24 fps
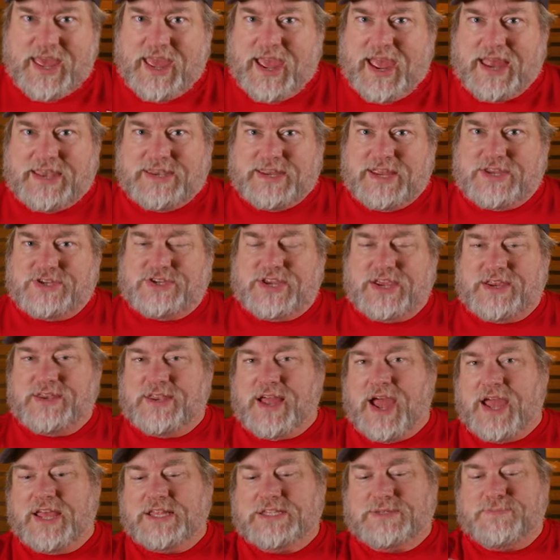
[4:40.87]
and
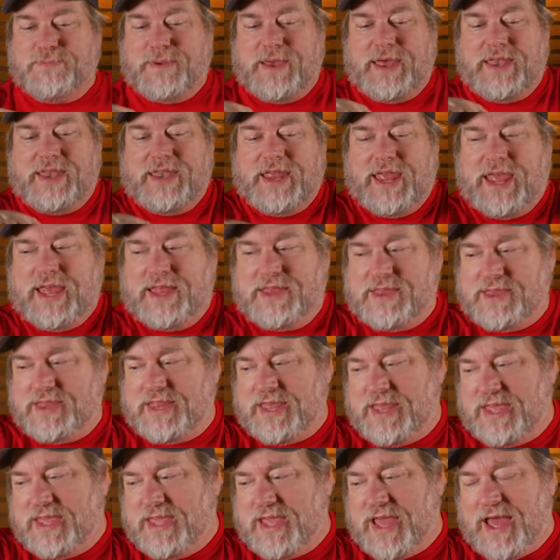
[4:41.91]
DigiGnite's been in
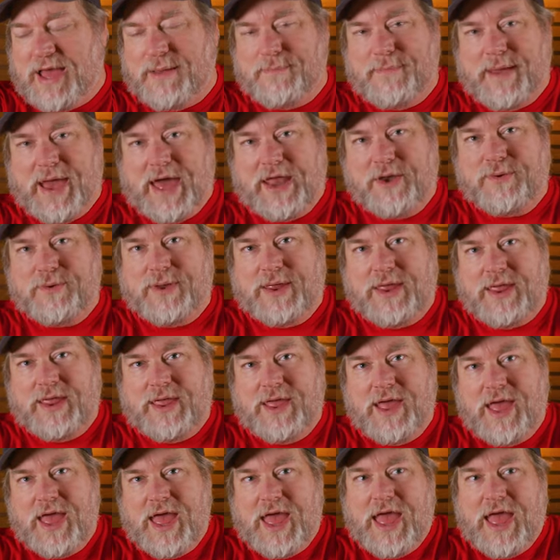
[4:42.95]
the uh, battery